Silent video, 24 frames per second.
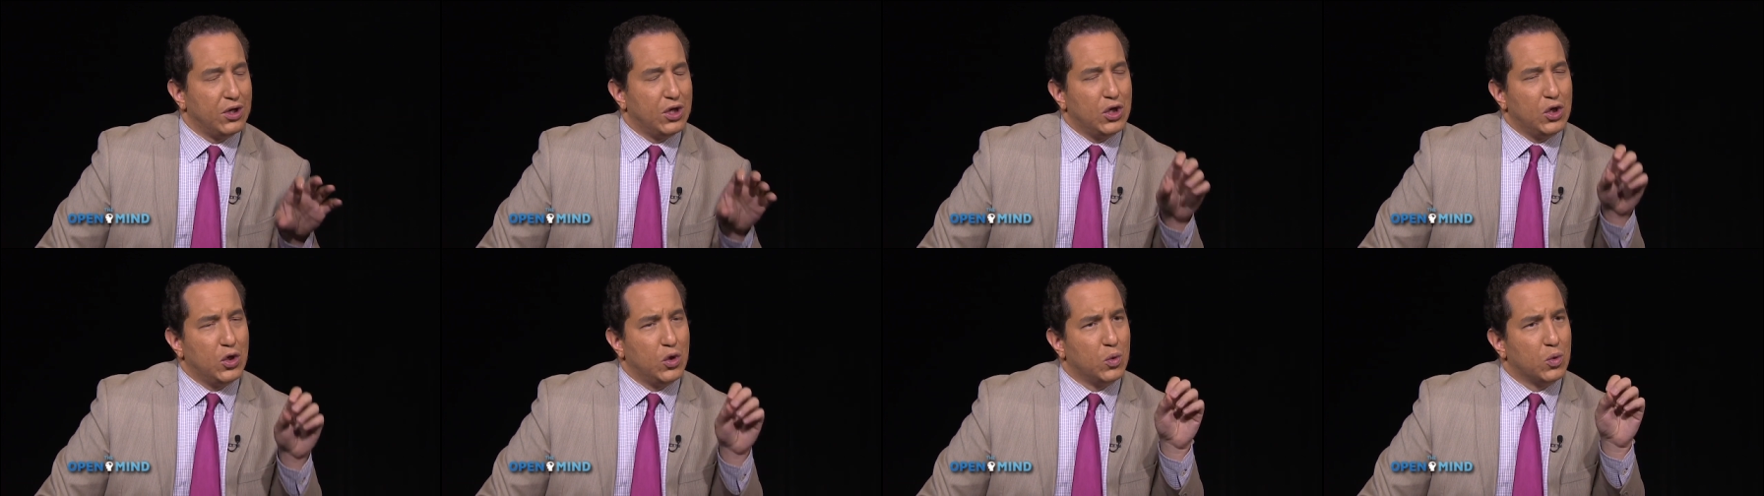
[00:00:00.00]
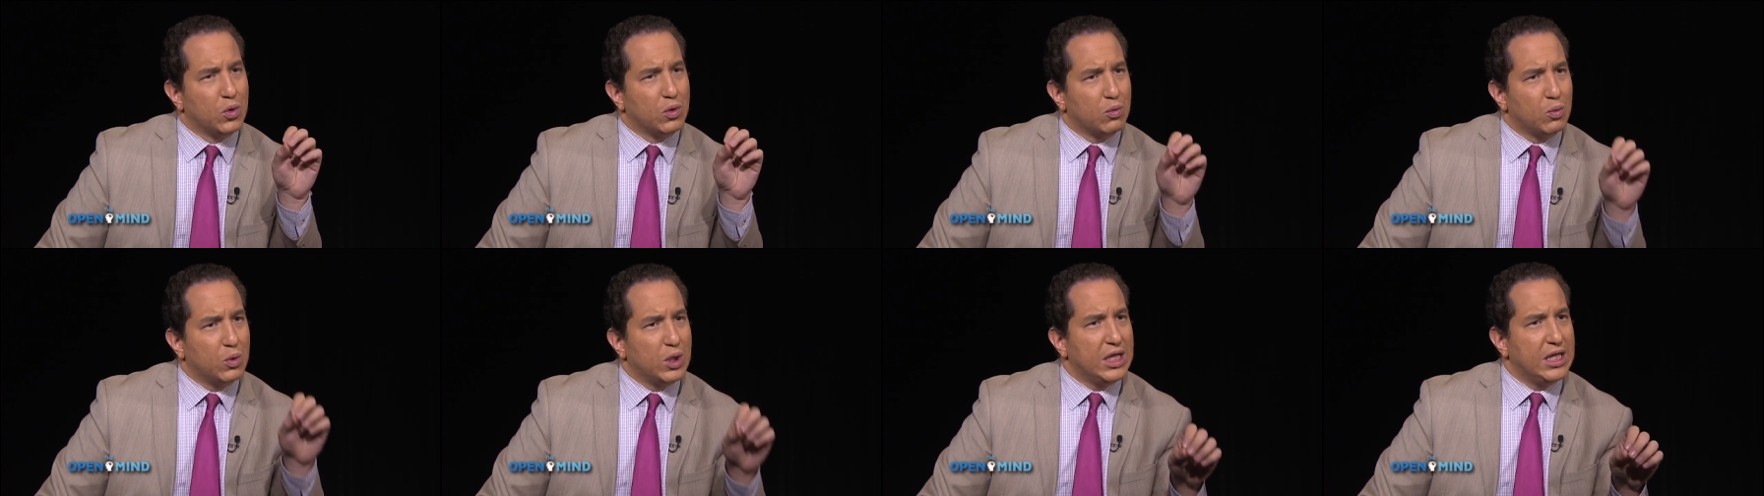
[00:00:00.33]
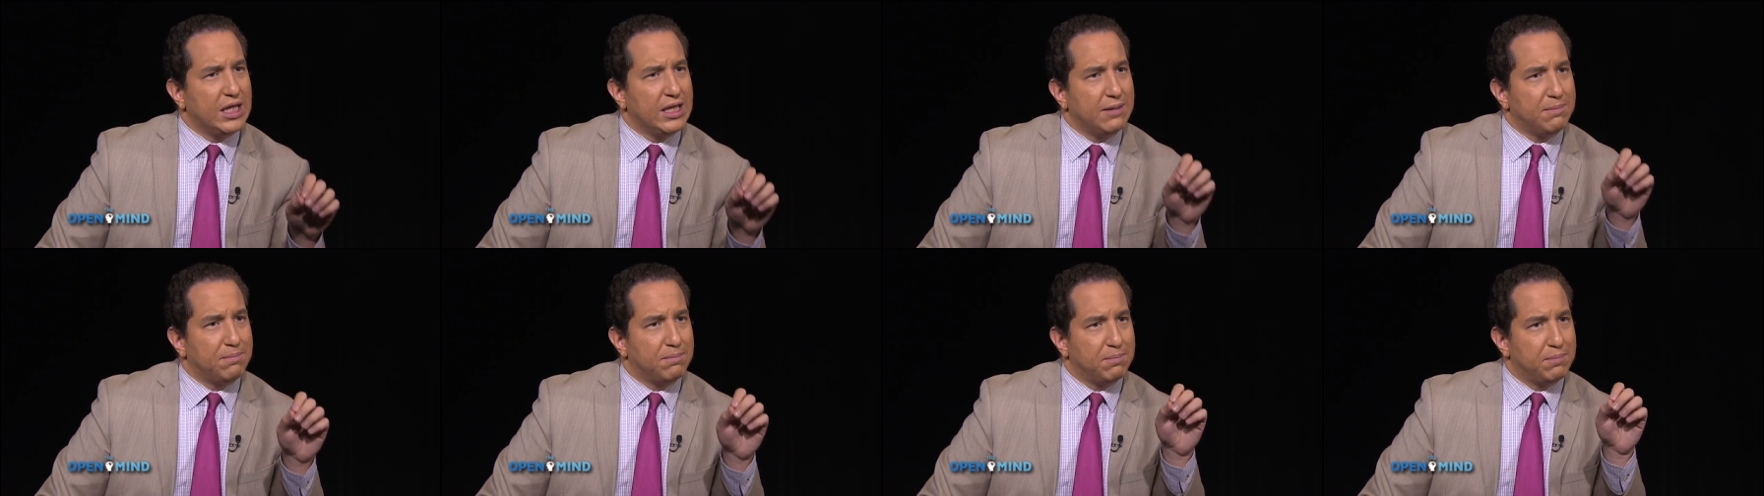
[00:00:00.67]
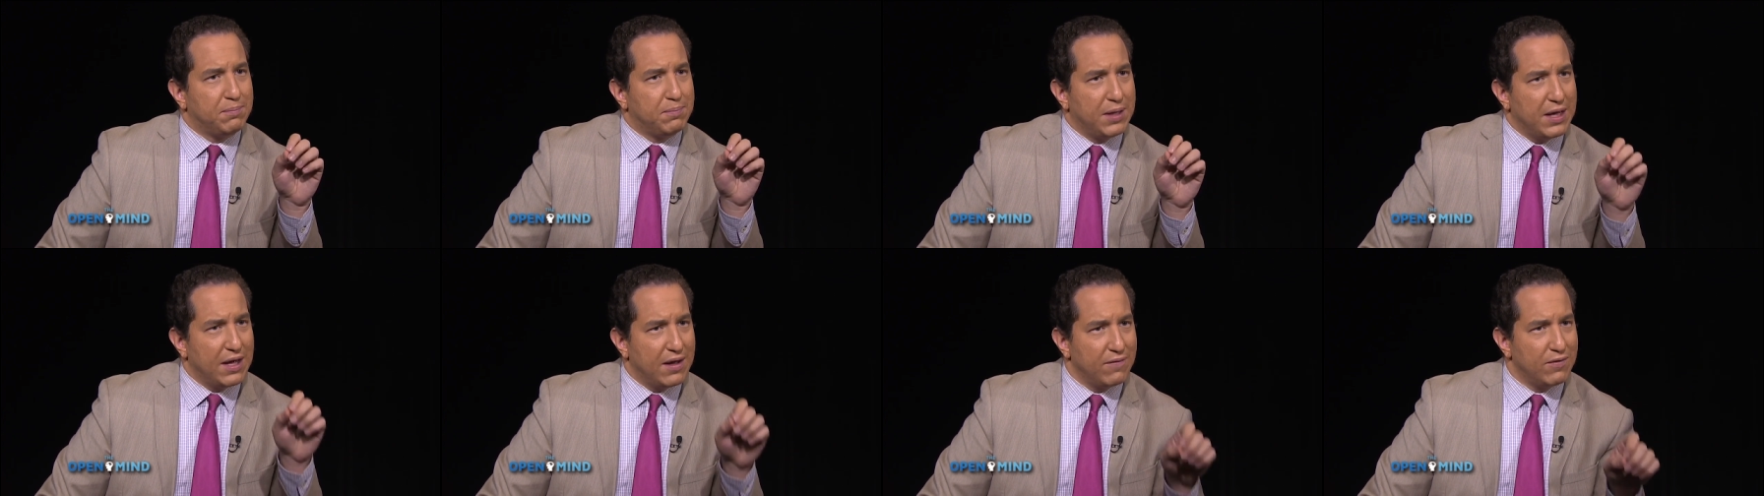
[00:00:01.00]
who were really
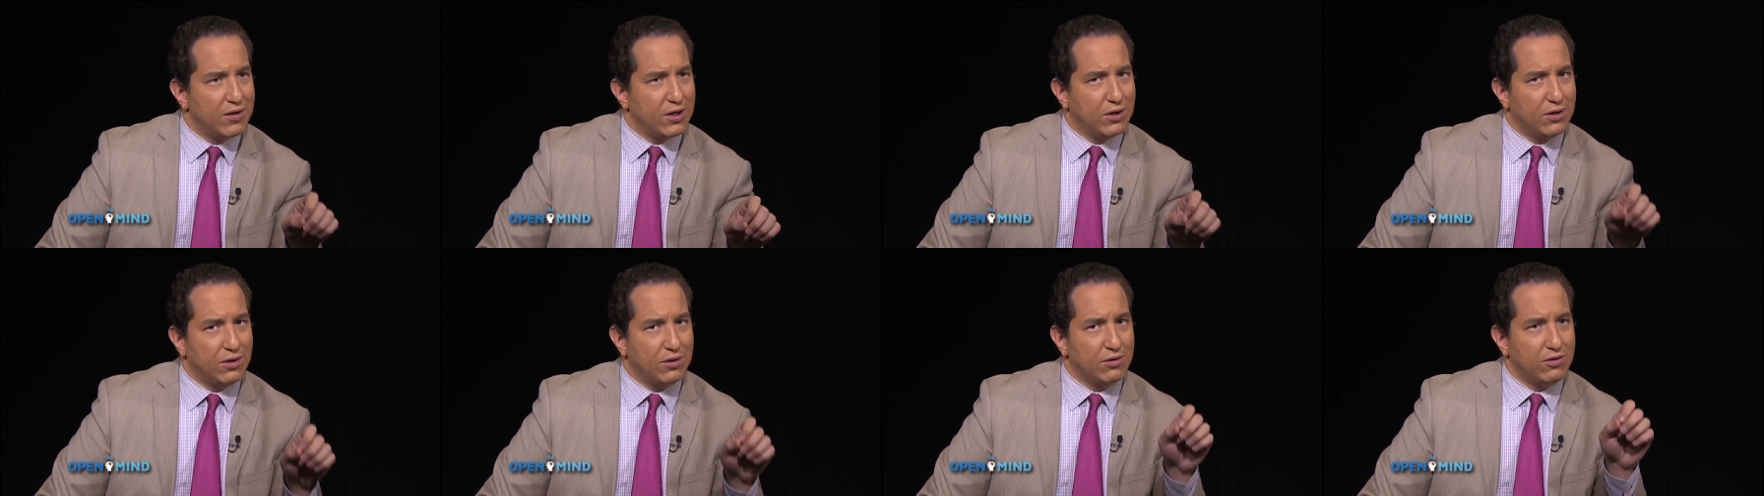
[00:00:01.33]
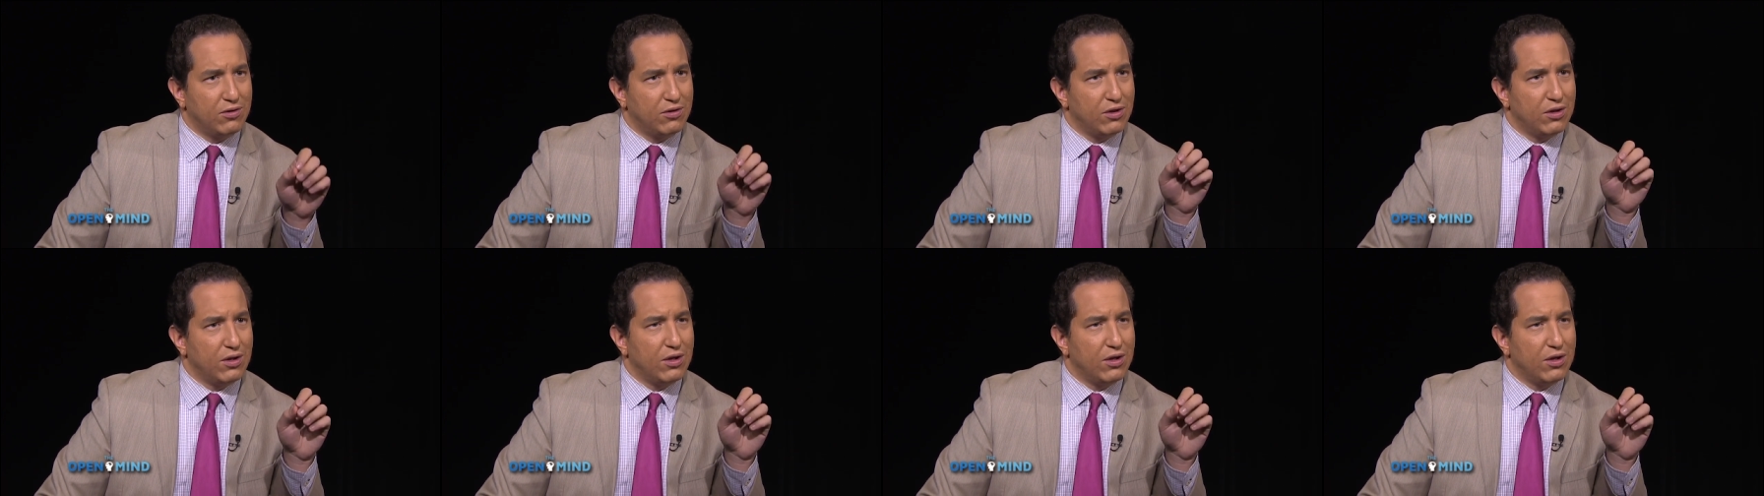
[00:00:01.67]
pivotal,